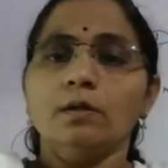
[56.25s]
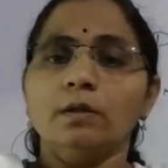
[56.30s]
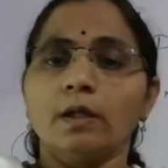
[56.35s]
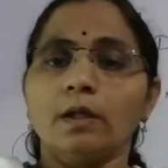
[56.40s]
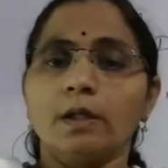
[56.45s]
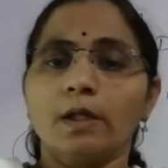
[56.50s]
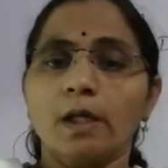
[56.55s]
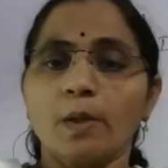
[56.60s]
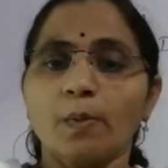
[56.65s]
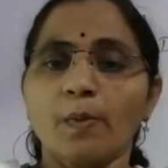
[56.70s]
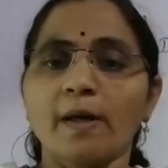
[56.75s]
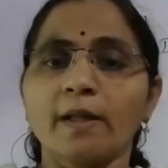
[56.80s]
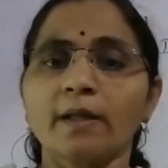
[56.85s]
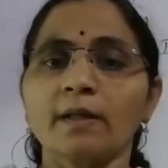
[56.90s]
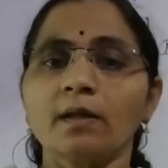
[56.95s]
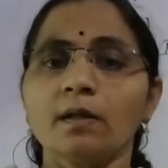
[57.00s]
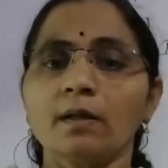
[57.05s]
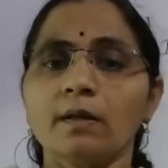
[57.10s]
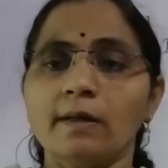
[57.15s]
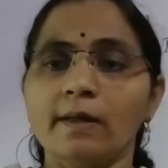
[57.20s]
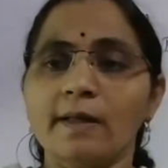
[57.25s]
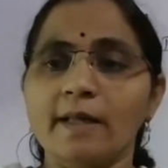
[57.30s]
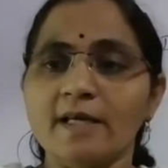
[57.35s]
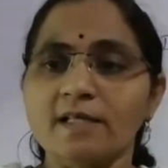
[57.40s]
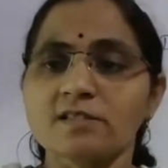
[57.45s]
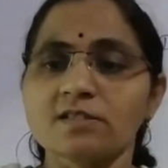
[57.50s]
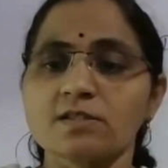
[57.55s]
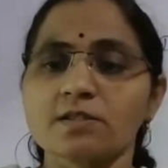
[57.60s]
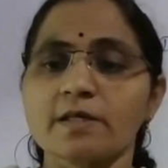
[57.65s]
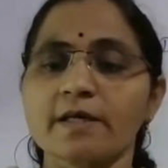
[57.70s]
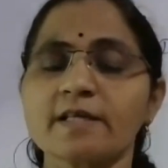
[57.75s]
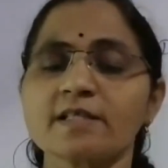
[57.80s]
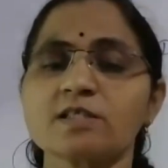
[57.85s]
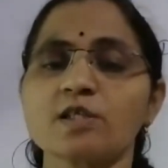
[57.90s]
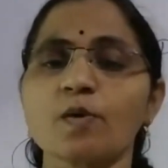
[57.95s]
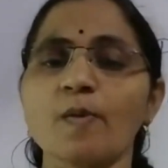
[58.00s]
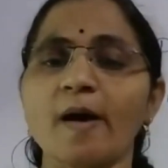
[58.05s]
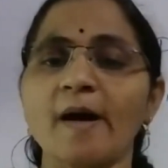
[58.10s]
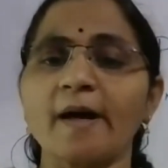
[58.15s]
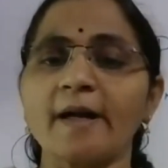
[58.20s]
the given list is
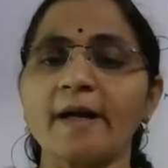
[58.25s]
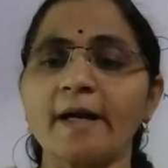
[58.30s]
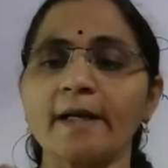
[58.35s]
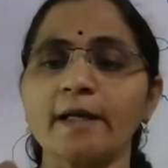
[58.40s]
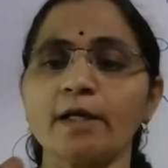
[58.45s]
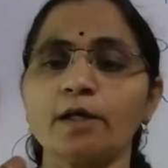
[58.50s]
divided